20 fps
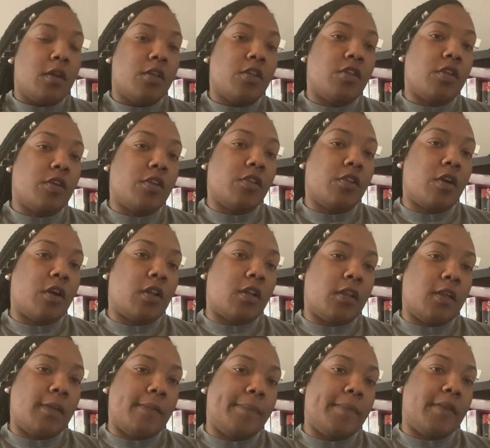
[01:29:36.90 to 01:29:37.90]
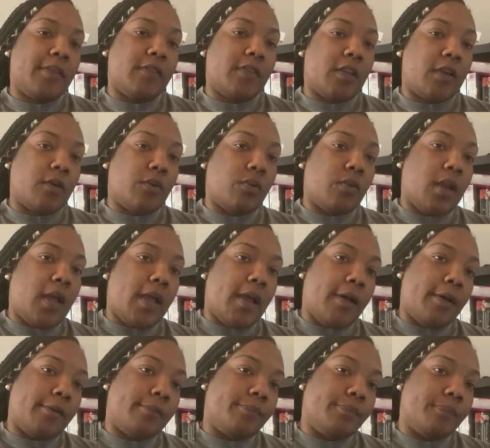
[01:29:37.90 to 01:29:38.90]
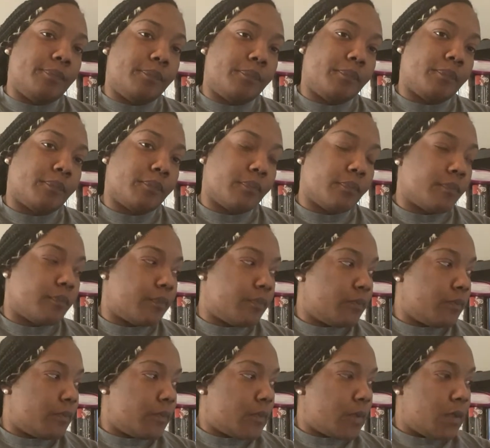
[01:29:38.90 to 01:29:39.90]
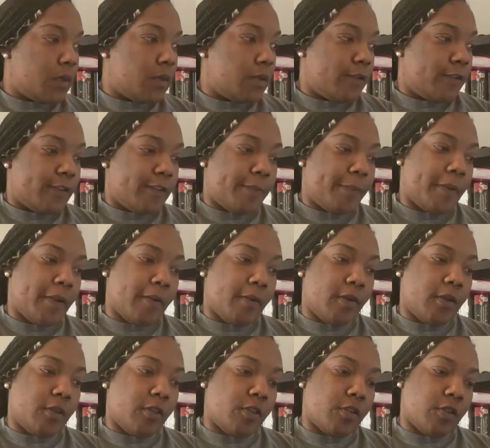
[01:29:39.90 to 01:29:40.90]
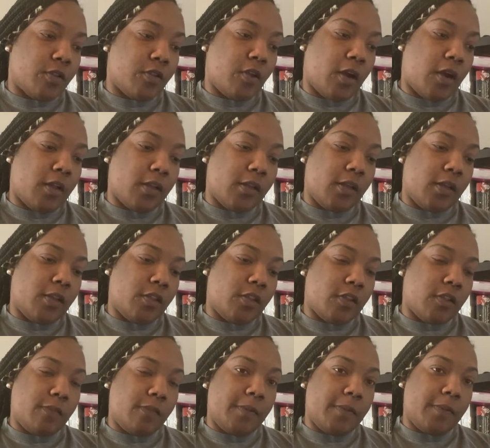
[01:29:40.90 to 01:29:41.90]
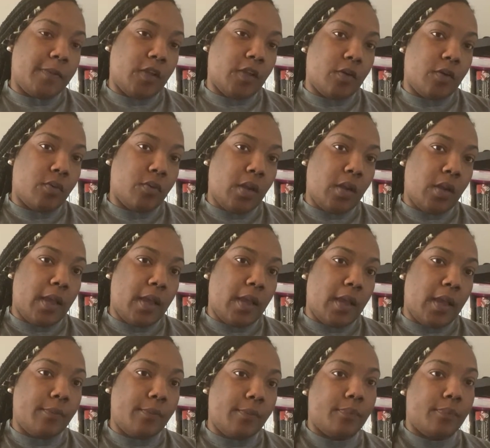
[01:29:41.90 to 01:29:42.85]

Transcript: Should Darlene be single now? Spirit, should Darlene just be single now?